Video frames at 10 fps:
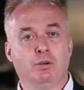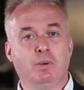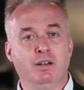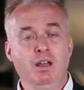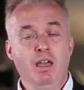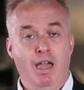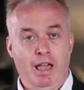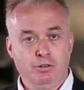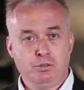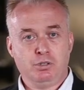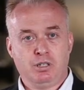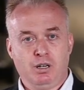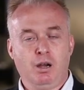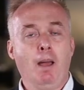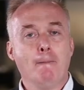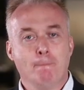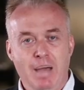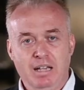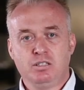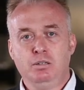it when Andrew Scheer,
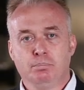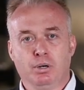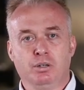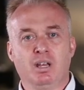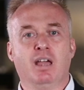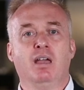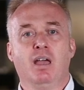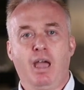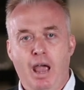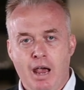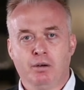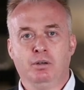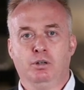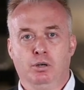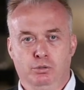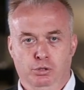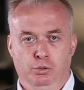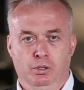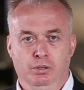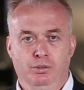Maxime Bernier, Aaron
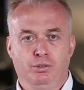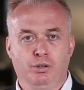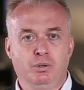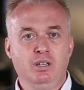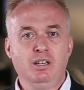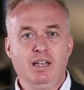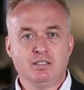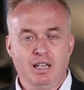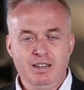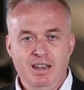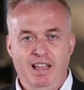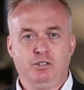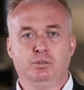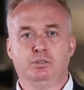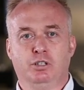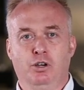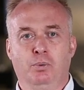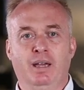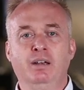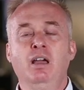O'Toole. So he is a natural to
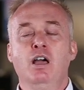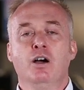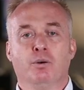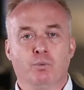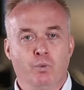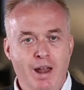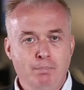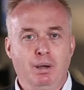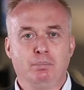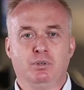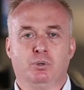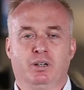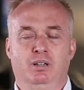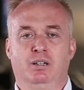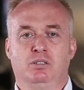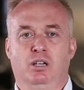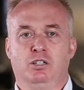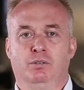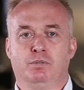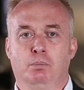go in, ramp up the
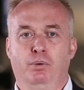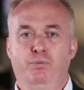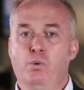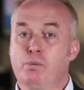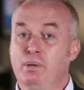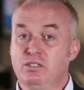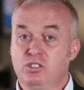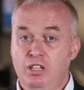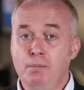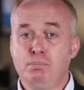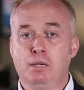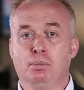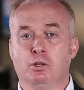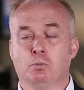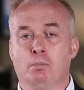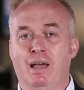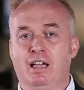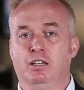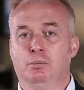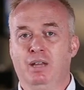organization from before. But some people that were
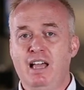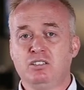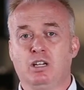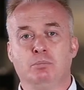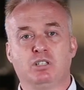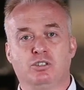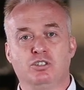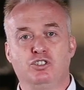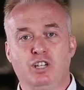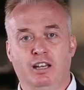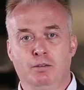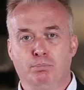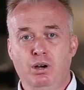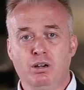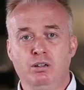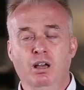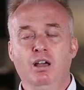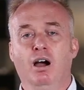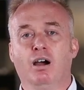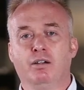backing him last time, such as Jenny Byrne,
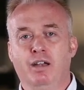are